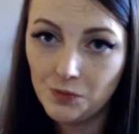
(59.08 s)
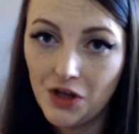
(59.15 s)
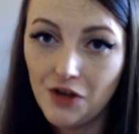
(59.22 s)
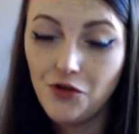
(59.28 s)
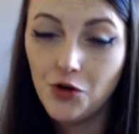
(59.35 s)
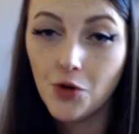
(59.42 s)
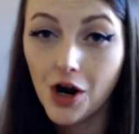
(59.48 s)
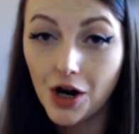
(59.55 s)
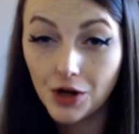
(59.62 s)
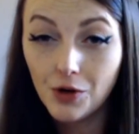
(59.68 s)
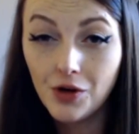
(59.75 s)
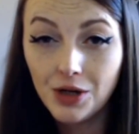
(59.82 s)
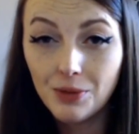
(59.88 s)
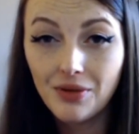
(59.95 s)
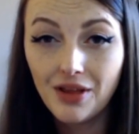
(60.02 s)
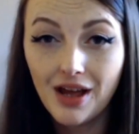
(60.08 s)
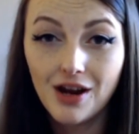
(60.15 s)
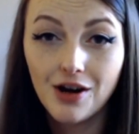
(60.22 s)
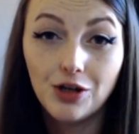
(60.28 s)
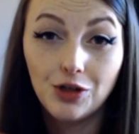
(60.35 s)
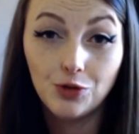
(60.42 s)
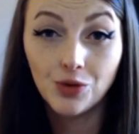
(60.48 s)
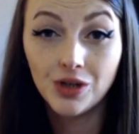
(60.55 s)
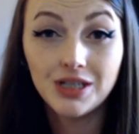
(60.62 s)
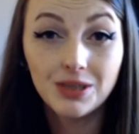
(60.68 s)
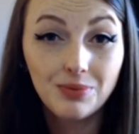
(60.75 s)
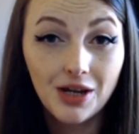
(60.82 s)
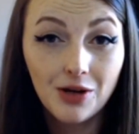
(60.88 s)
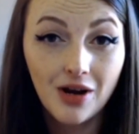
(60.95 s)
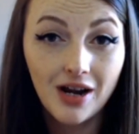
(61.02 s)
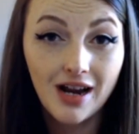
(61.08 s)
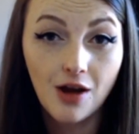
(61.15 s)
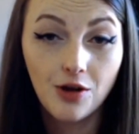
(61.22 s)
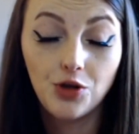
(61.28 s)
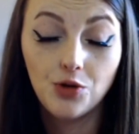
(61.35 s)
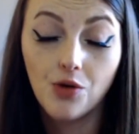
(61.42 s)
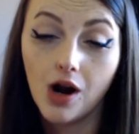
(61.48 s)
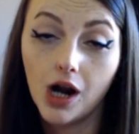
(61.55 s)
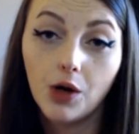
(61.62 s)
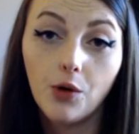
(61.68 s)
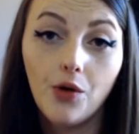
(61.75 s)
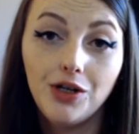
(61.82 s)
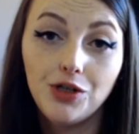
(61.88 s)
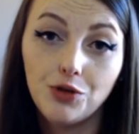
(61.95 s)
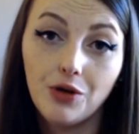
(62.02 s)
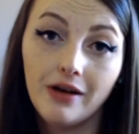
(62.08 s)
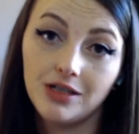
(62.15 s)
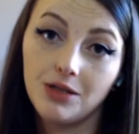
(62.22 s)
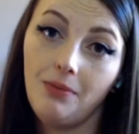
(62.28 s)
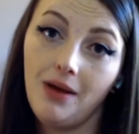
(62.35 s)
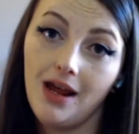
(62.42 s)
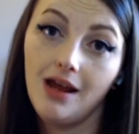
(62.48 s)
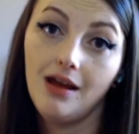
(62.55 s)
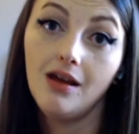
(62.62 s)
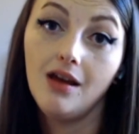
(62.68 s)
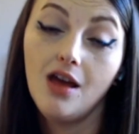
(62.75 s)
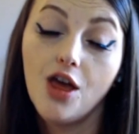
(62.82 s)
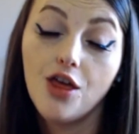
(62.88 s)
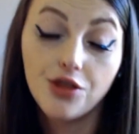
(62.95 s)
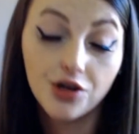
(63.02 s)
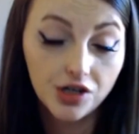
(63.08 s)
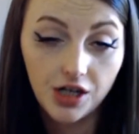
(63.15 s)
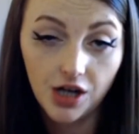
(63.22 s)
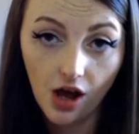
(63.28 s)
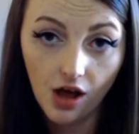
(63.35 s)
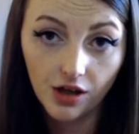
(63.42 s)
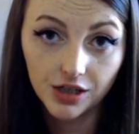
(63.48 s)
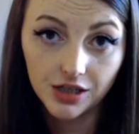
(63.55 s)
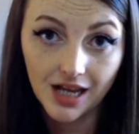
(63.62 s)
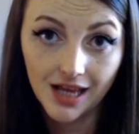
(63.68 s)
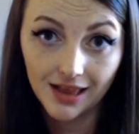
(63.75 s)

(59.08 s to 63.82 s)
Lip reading: If you are going to play or you want to play right now, you are going to have to pay $30 at